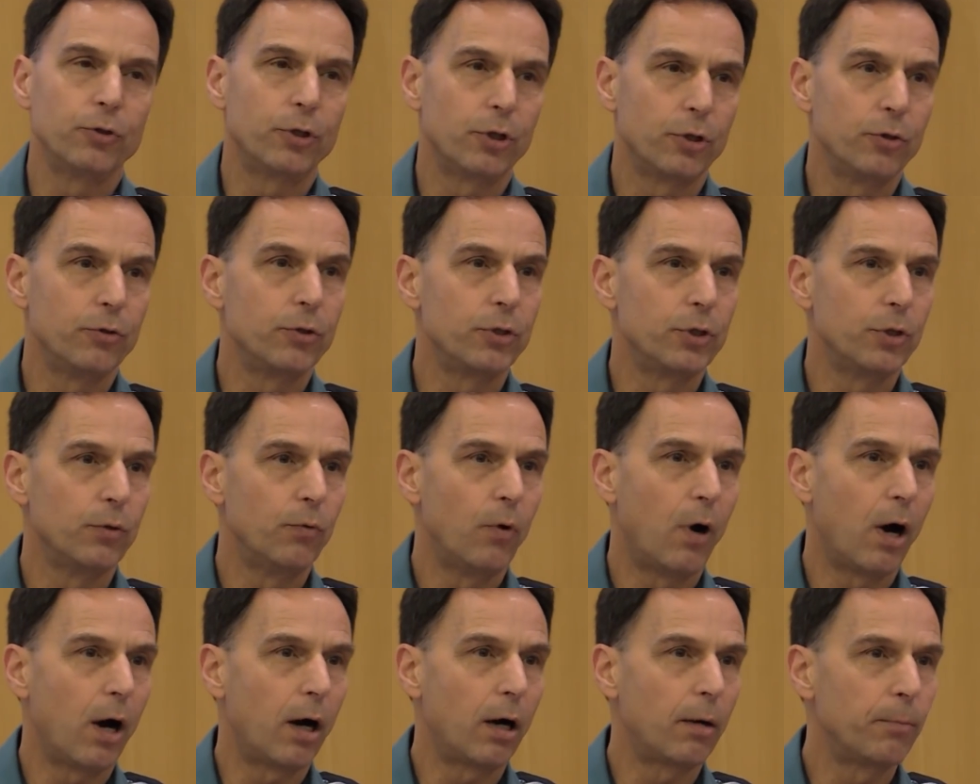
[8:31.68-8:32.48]
I
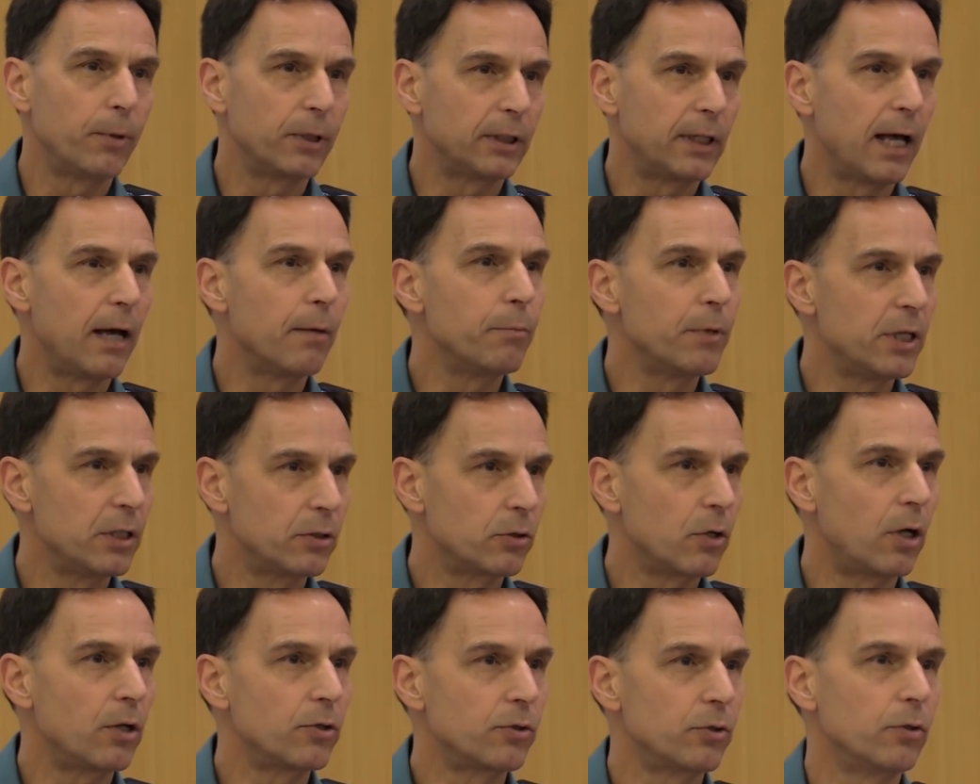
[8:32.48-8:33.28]
also had the privilege
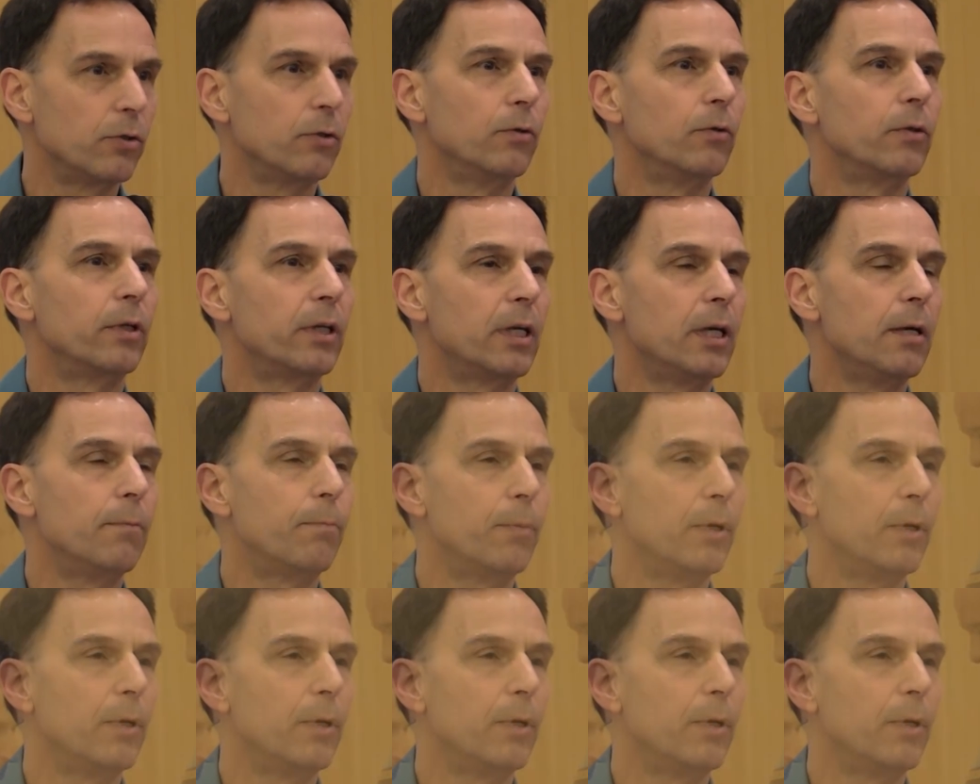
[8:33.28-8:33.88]
of promoting several